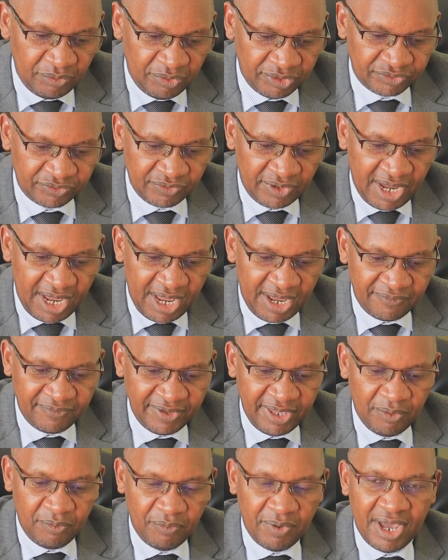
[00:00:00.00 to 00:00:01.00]
was to
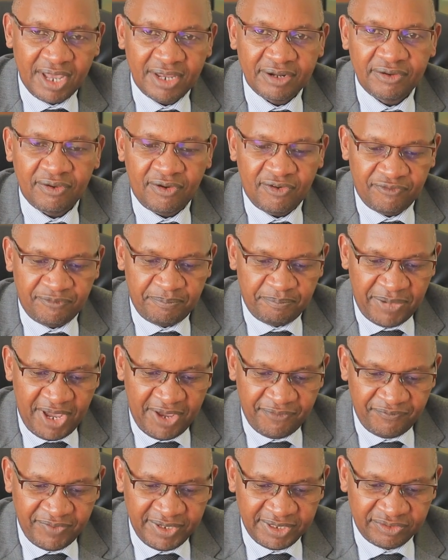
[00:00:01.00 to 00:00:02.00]
have a world of
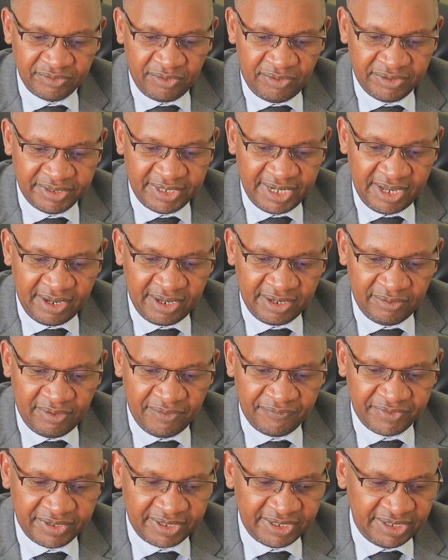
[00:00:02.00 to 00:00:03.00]
perfect order
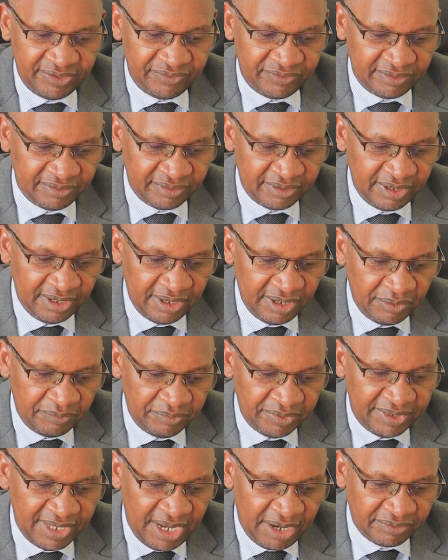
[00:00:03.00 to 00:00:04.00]
of creation
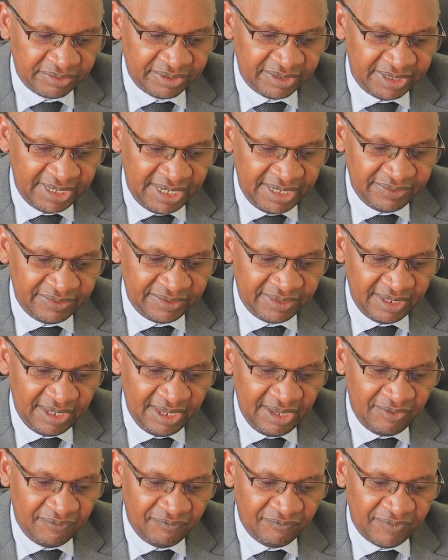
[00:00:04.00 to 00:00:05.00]
without death,
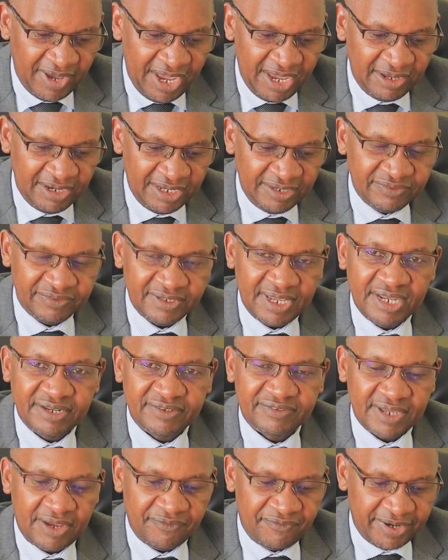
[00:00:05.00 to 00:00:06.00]
violence,
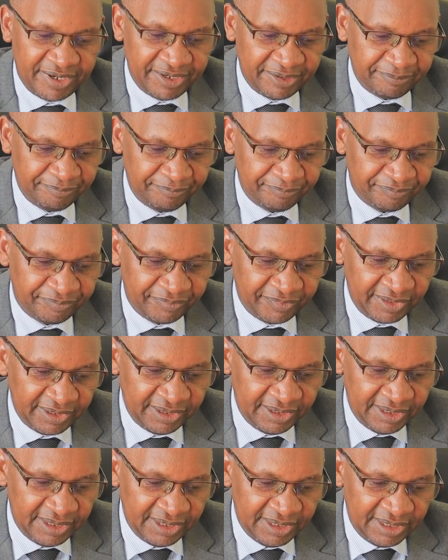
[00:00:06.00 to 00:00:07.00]
and suffering.
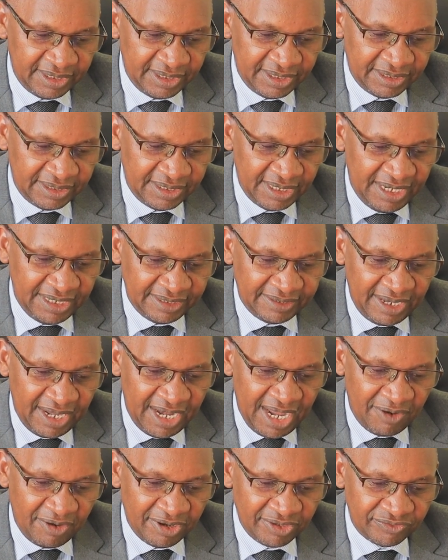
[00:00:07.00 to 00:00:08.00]
The later
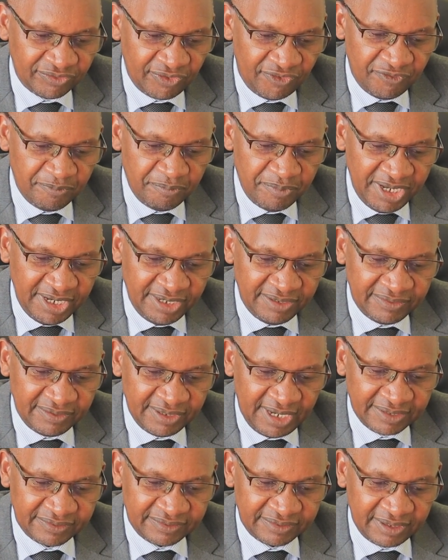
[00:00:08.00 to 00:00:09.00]
allowance of
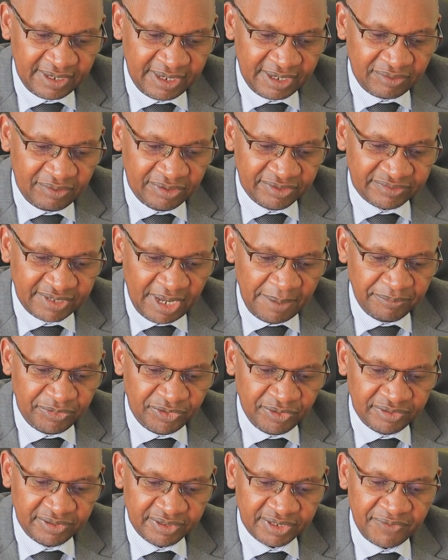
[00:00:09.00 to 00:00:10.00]
meat as
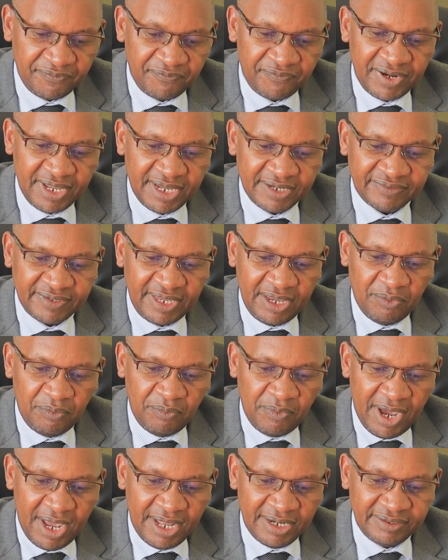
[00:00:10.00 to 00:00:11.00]
consumption reflects a
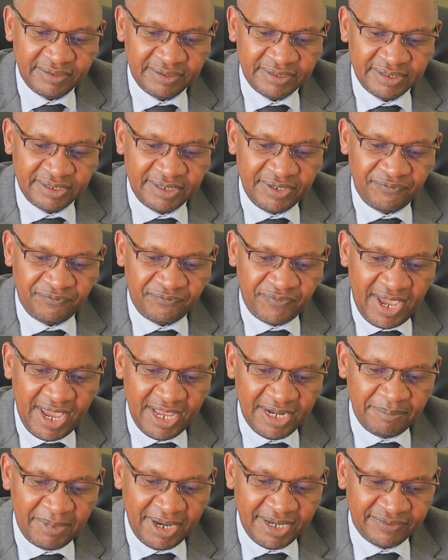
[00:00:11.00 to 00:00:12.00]
world
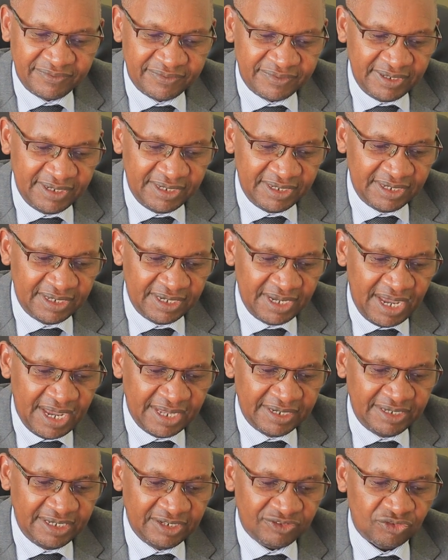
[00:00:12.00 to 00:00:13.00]
defiled by sin
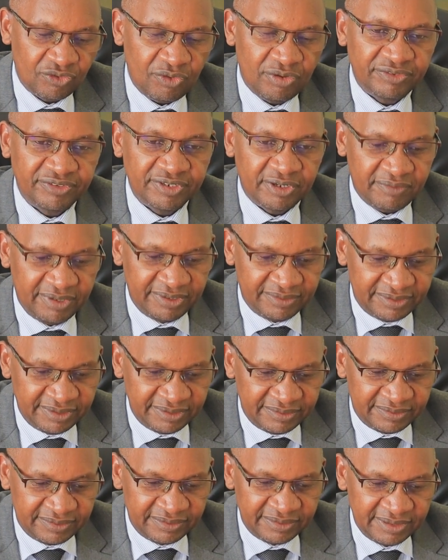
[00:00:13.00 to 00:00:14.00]
and its
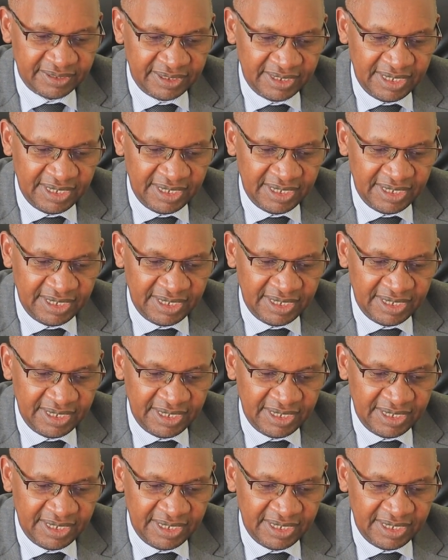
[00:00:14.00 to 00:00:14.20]
consequences.